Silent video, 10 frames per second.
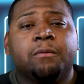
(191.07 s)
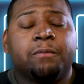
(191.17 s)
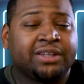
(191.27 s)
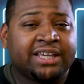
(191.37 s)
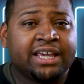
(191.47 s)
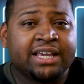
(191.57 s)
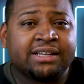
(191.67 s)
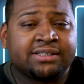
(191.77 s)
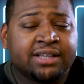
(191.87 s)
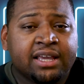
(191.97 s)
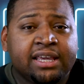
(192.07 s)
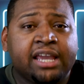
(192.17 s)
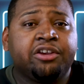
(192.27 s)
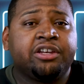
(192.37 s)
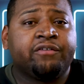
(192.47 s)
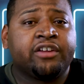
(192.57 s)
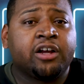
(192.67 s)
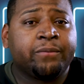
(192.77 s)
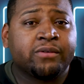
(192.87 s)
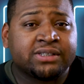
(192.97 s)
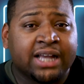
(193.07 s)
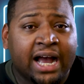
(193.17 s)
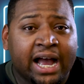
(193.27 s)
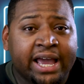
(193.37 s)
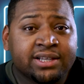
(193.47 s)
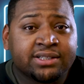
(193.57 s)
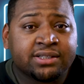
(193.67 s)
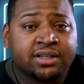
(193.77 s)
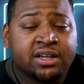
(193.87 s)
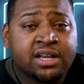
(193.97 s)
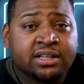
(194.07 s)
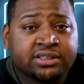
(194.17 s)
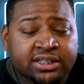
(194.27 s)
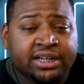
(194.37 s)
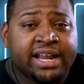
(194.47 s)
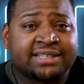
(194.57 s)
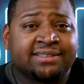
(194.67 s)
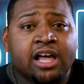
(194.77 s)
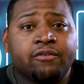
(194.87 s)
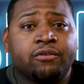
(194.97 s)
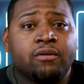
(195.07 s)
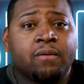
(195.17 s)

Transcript: But the key is, can you develop those guys to the next level?